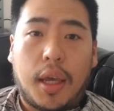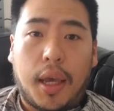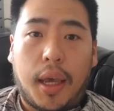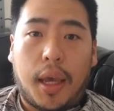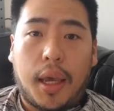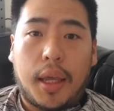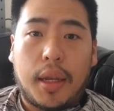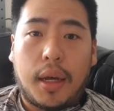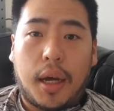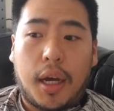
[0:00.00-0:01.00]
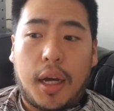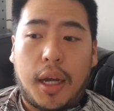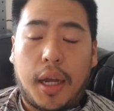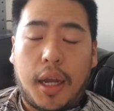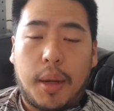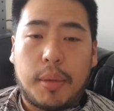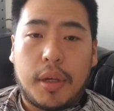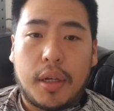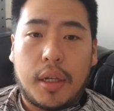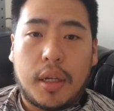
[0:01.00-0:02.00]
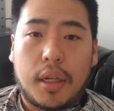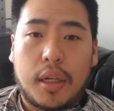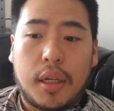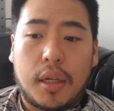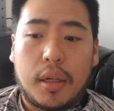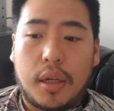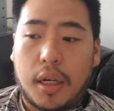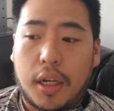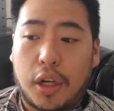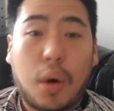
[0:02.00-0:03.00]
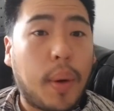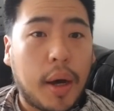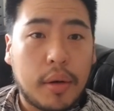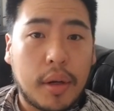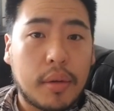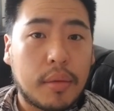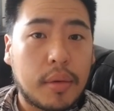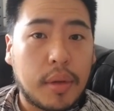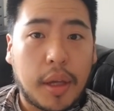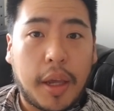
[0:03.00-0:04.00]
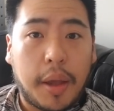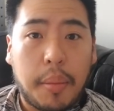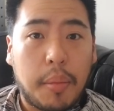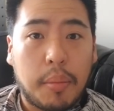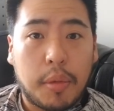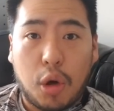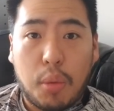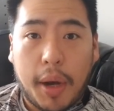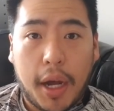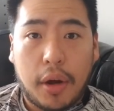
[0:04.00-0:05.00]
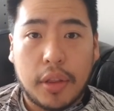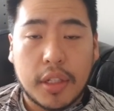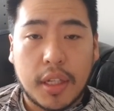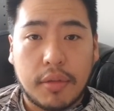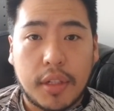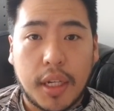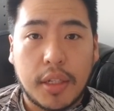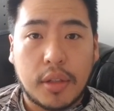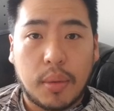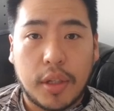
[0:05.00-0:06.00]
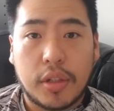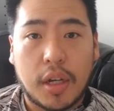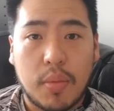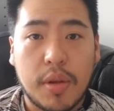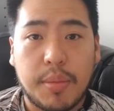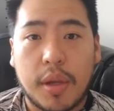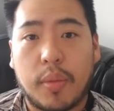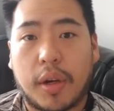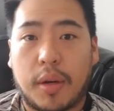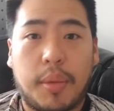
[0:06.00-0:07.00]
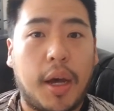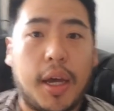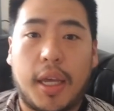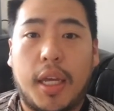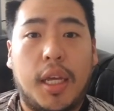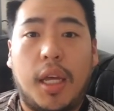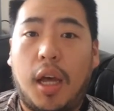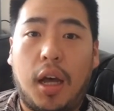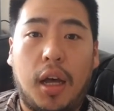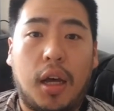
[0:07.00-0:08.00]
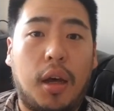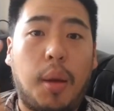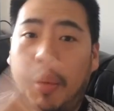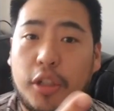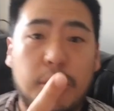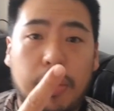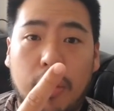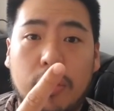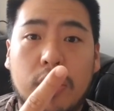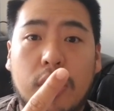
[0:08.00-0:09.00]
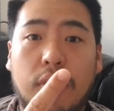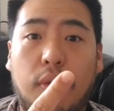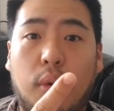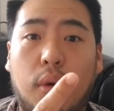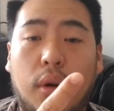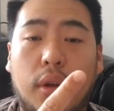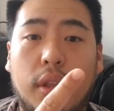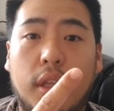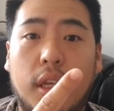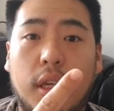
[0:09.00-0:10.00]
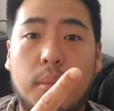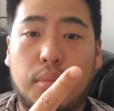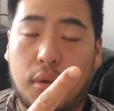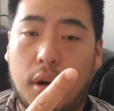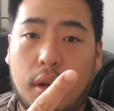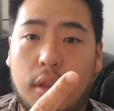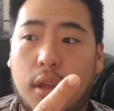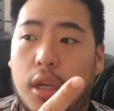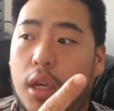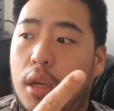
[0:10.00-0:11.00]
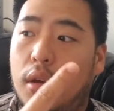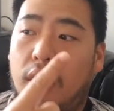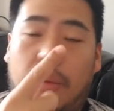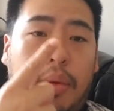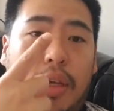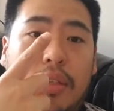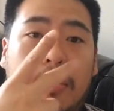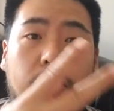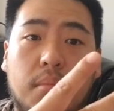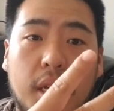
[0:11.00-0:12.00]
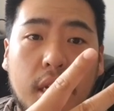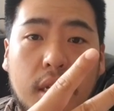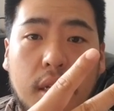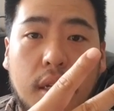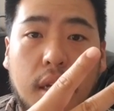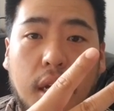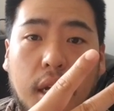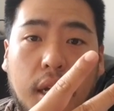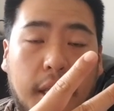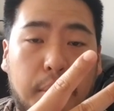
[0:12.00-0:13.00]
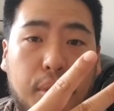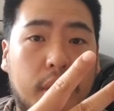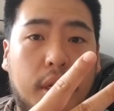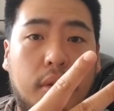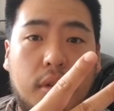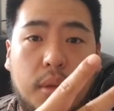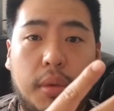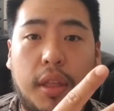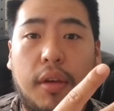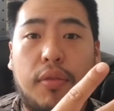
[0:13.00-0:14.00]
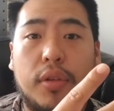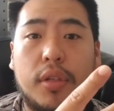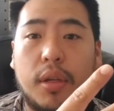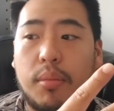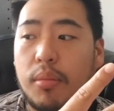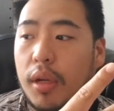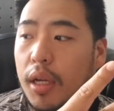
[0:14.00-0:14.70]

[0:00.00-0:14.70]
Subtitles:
And I'm gonna go out and go buy all the stuff today. So why don't you come with me? We're gonna buy a bunch of bones for the broth. We're gonna buy some meat, like brisket or something like that, for some